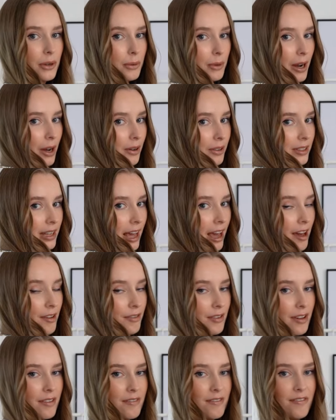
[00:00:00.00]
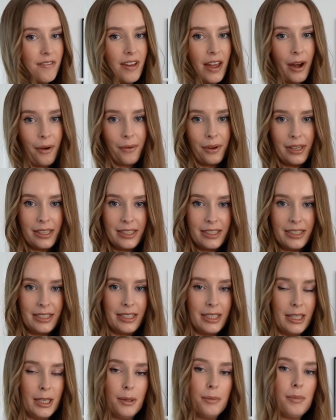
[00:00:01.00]
around, I have a very
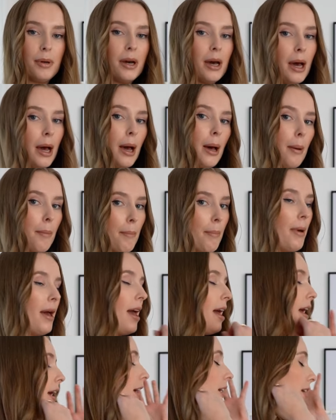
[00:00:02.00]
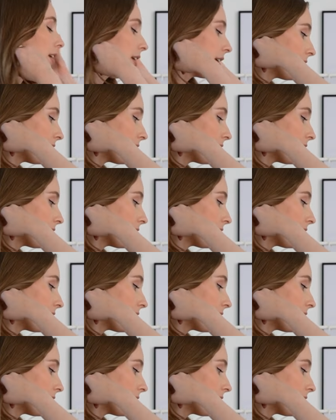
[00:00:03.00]
deep back.